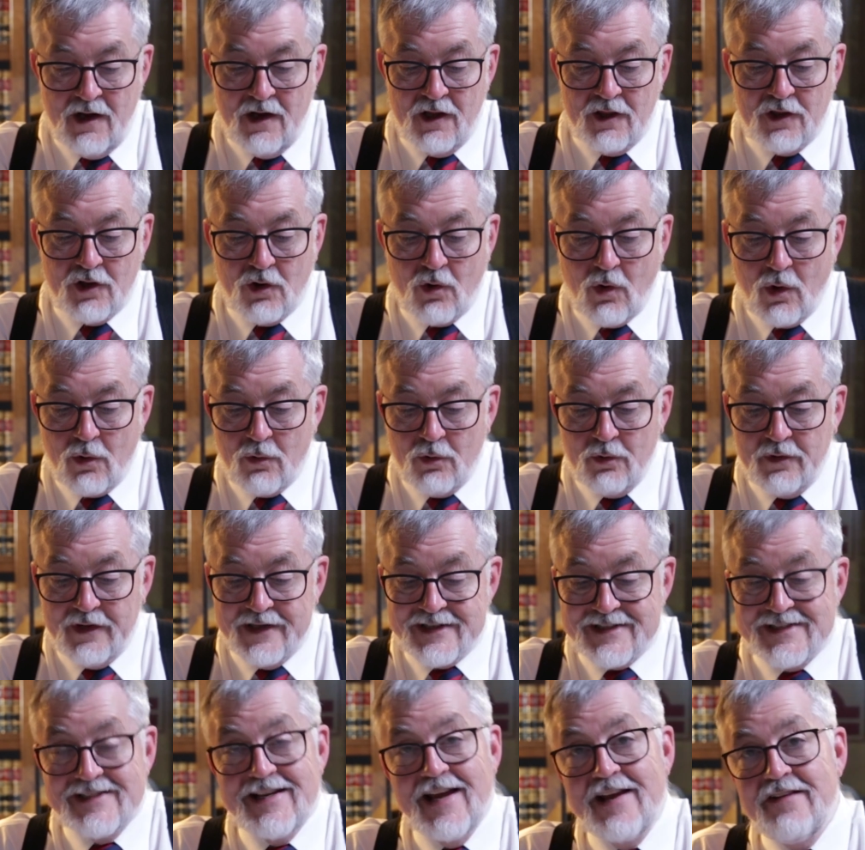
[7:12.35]
The court ruled that
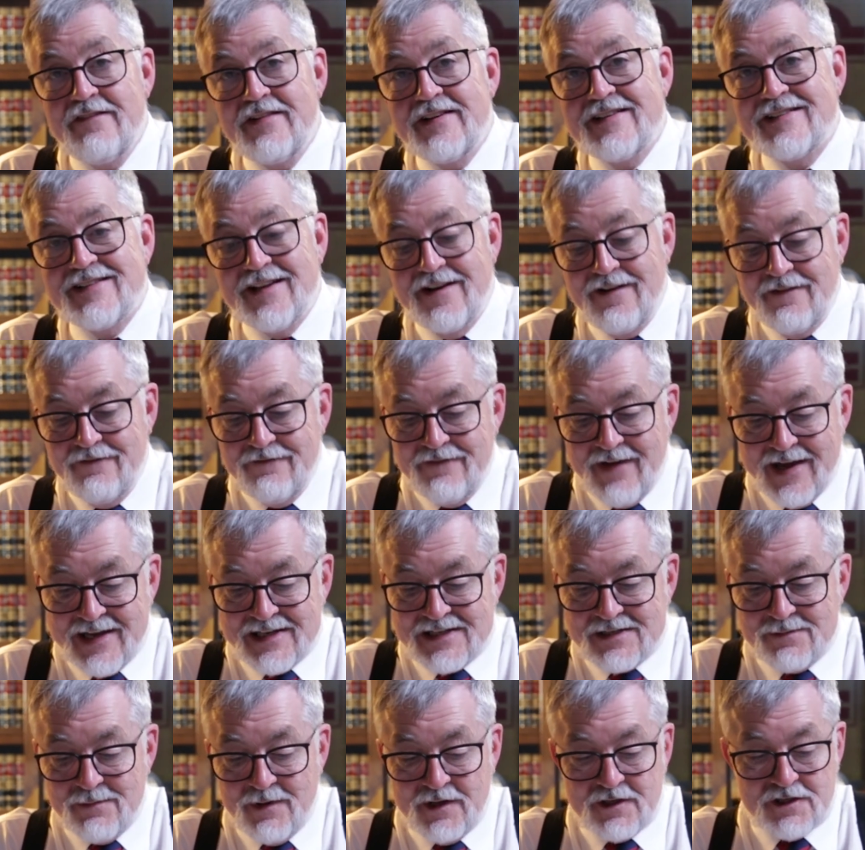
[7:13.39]
savings and
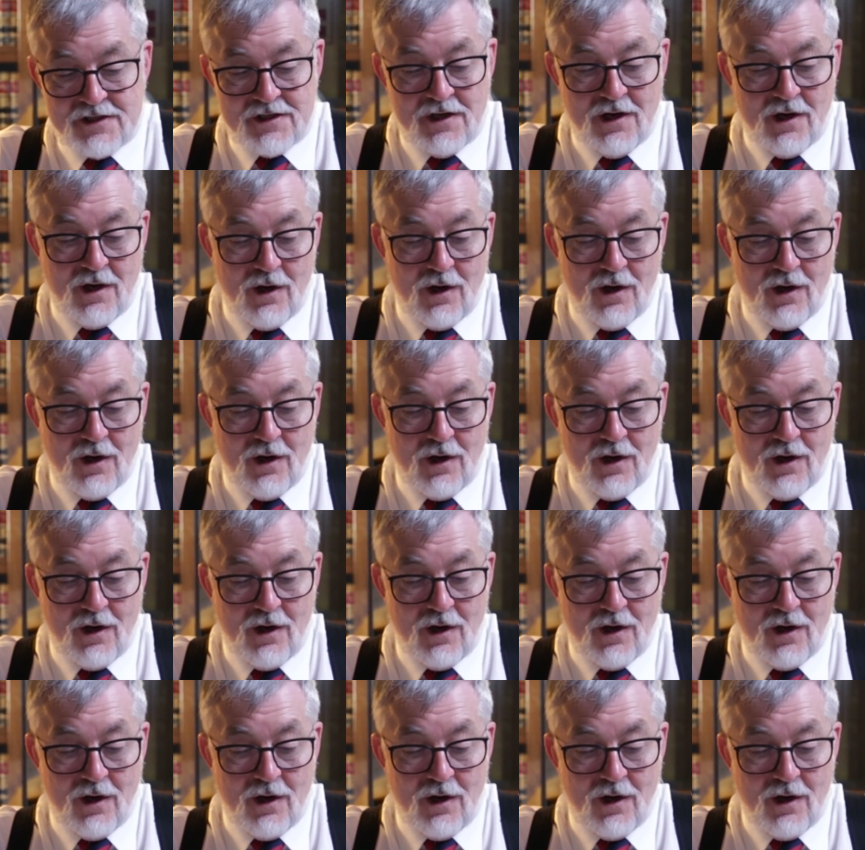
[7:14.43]
investments